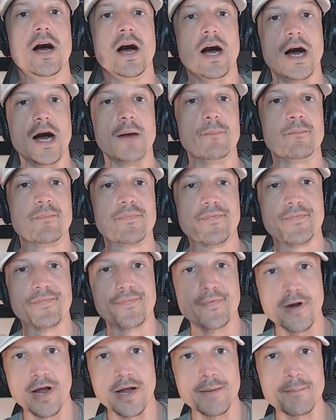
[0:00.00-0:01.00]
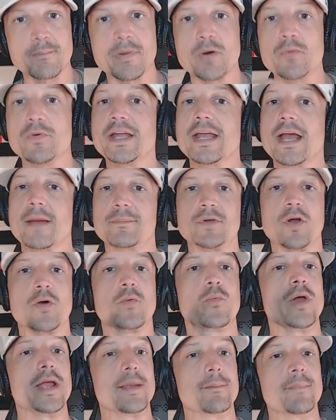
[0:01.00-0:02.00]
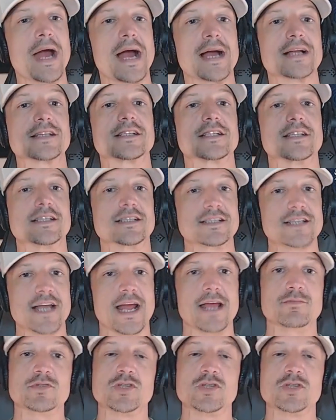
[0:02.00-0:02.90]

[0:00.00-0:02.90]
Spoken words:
up front, but we kept our wing backs the same.